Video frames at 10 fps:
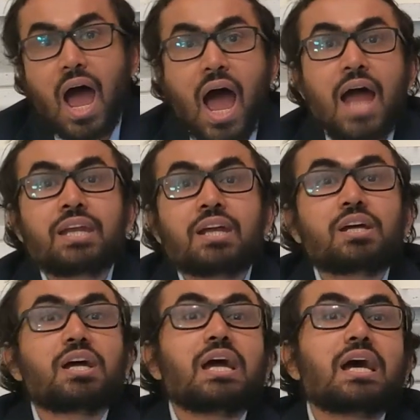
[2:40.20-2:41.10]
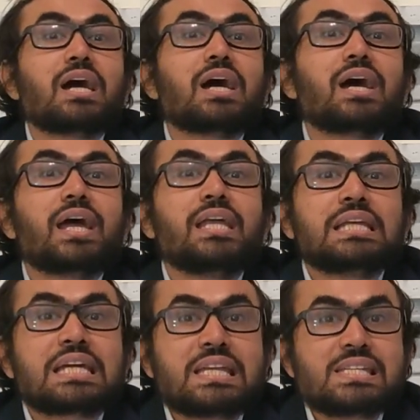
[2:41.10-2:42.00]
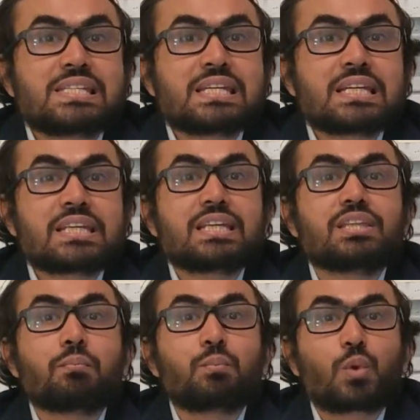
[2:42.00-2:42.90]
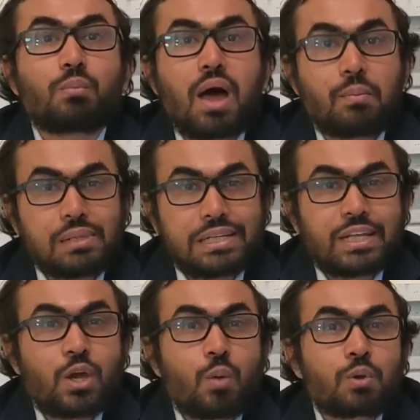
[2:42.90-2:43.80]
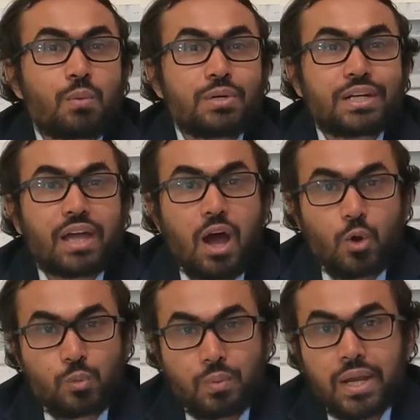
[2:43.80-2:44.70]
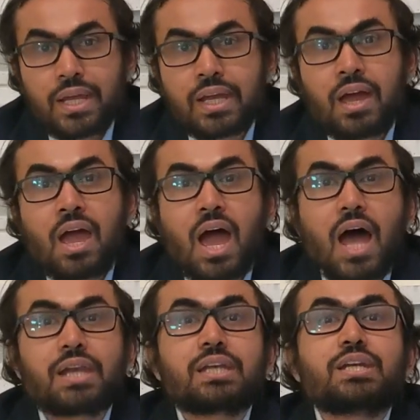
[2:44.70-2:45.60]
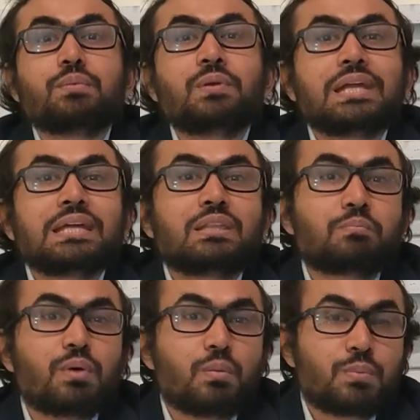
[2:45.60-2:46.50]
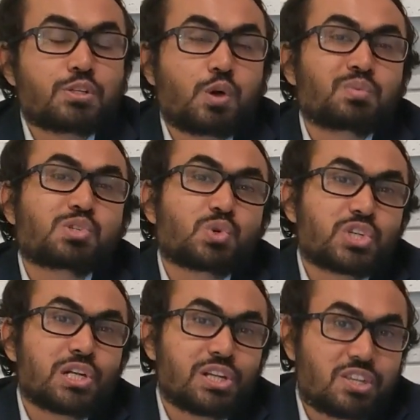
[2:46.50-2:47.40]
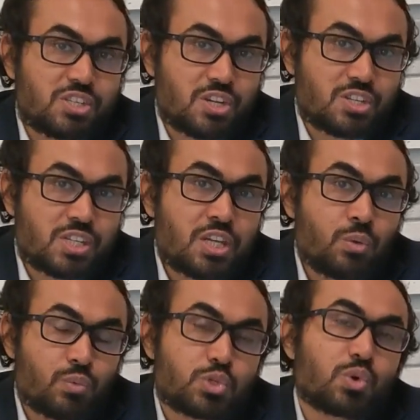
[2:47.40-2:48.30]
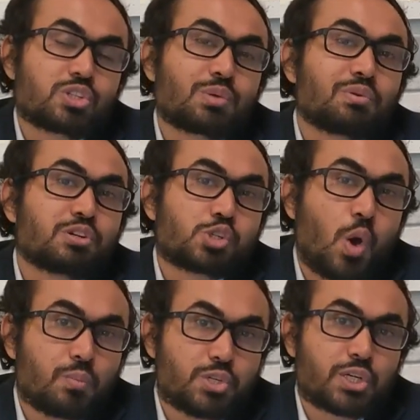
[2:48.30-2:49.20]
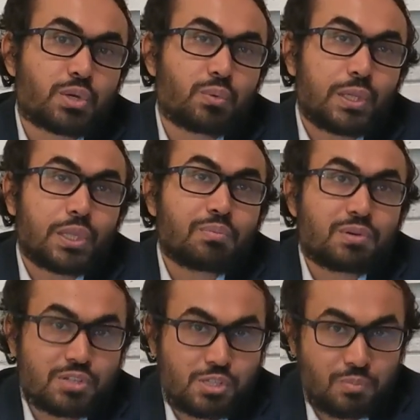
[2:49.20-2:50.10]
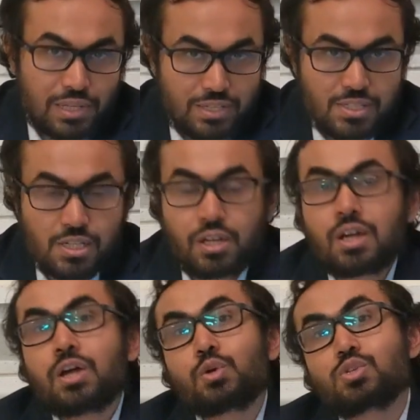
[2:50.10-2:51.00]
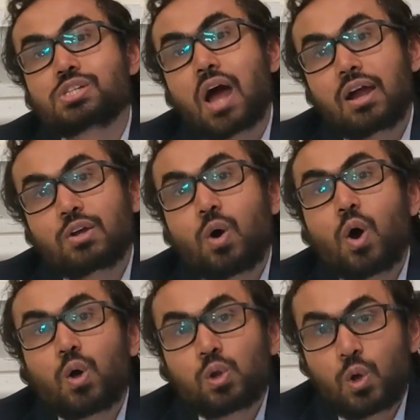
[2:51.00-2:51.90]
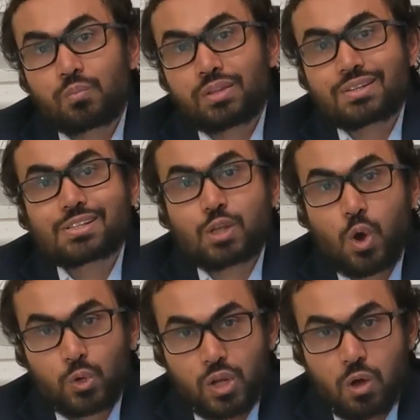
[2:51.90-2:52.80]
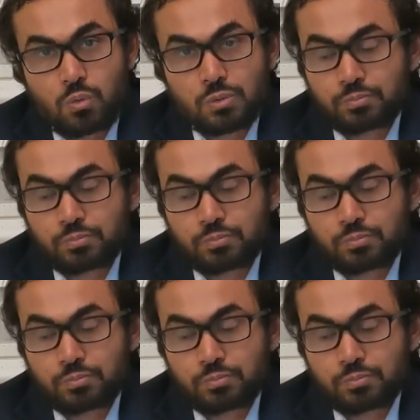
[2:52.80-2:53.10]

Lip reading: and increasing the probability of community outbreak and defeating the purpose of social distancing, which was the first objective in the first place, to start all of this lockdown.